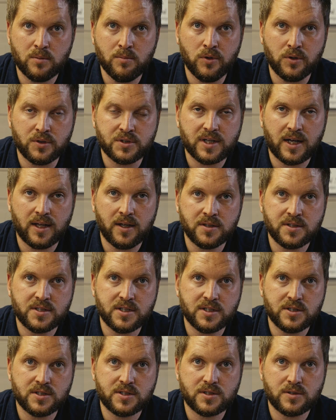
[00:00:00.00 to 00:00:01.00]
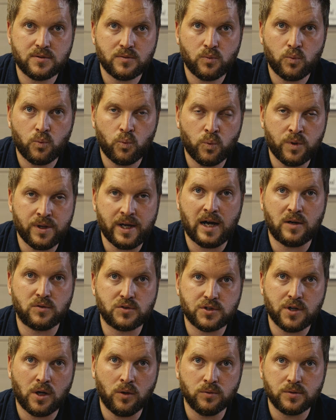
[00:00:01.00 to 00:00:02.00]
of mortalities without
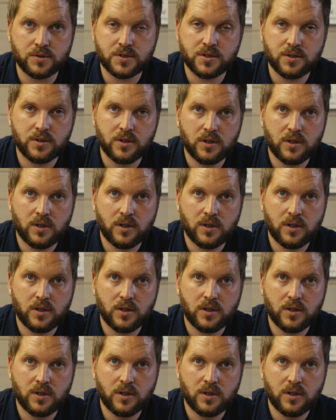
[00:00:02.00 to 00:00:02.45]
salt.